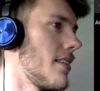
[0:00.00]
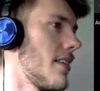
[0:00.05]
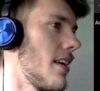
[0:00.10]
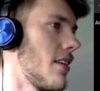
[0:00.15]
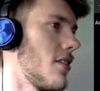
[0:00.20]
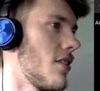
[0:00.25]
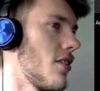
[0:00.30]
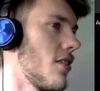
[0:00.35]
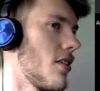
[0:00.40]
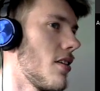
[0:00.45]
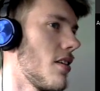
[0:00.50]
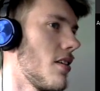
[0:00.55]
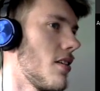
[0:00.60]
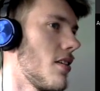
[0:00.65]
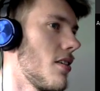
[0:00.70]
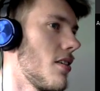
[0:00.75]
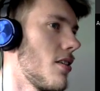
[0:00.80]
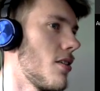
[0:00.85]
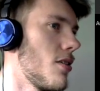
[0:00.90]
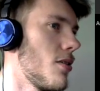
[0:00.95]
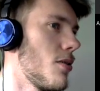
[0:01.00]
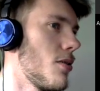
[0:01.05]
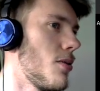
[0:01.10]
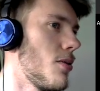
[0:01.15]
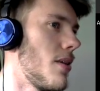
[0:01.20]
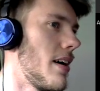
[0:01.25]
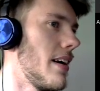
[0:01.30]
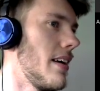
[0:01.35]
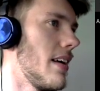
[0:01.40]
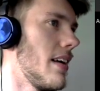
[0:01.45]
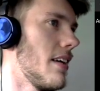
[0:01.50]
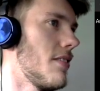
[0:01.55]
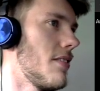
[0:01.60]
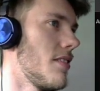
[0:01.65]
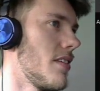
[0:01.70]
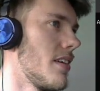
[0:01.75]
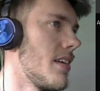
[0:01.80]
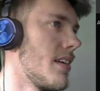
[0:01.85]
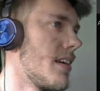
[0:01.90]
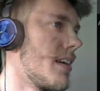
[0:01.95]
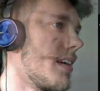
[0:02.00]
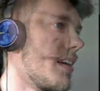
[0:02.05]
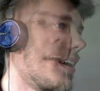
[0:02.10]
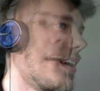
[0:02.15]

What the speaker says: That's looking quite nifty.